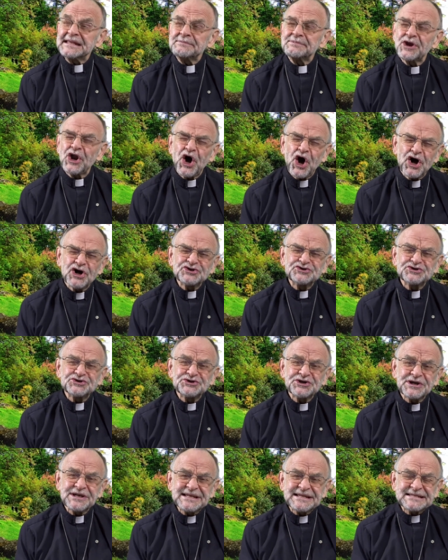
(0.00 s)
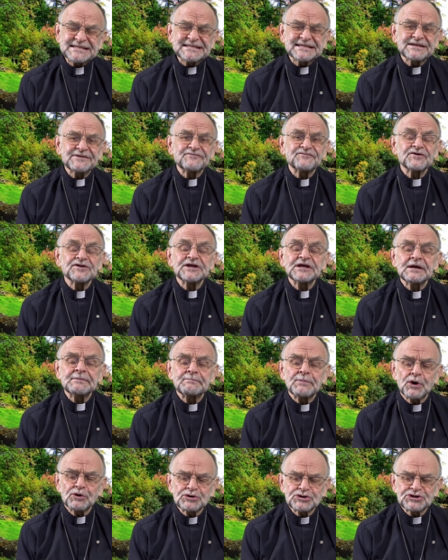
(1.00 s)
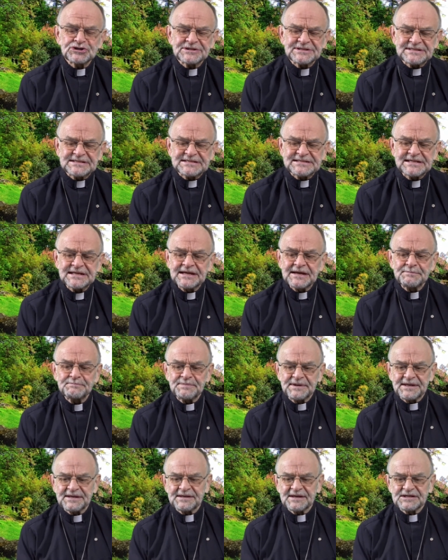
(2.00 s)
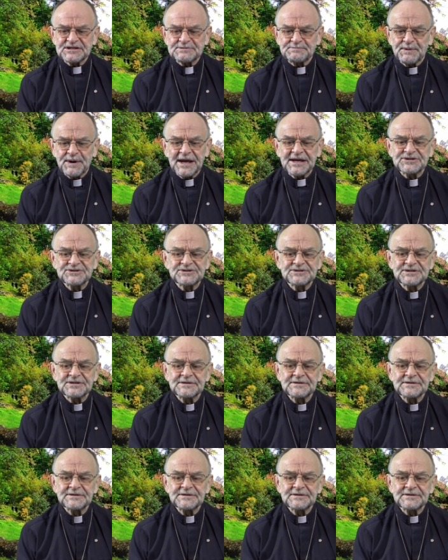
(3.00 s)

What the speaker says: but also to listen for the emotions being expressed.